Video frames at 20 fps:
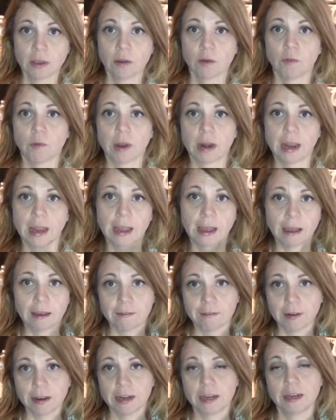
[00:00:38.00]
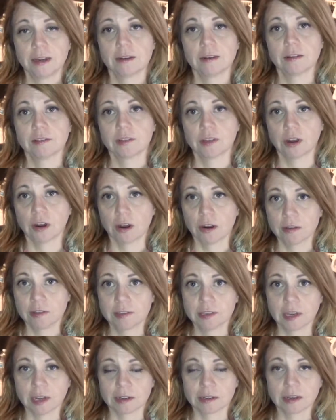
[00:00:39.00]
What I have right here is an
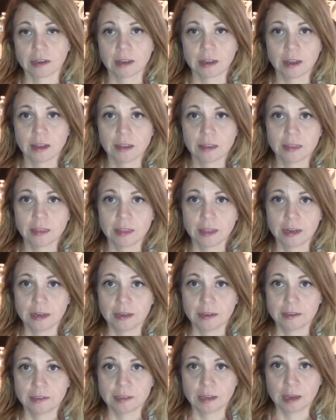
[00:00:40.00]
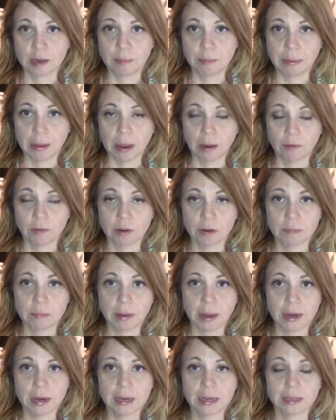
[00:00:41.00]
Audio-Technica that is a powered
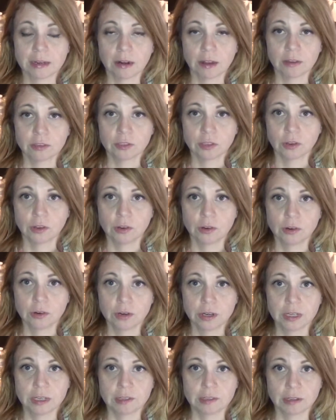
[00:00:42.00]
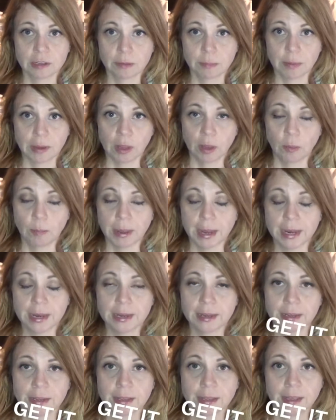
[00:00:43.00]
mic. It also is a lapel
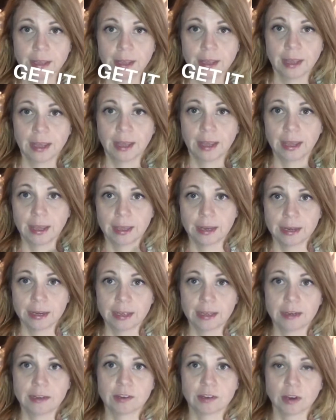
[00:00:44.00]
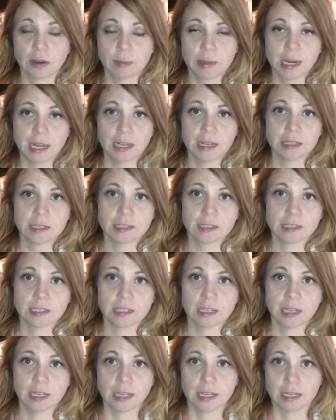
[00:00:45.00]
mic, and it
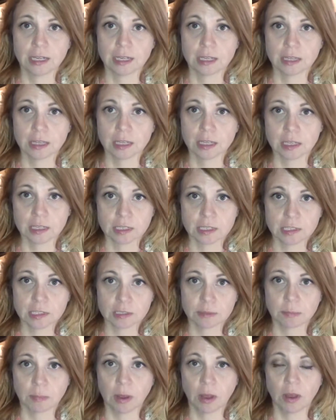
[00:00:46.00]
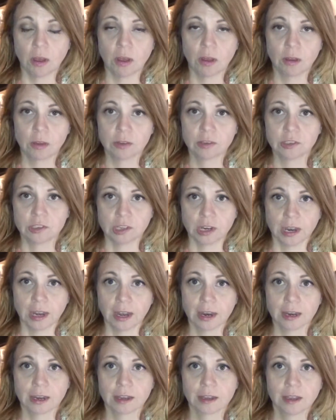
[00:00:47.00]
terminates in the small
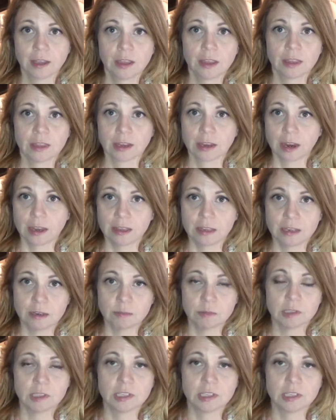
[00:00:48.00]
jack, the kind that you would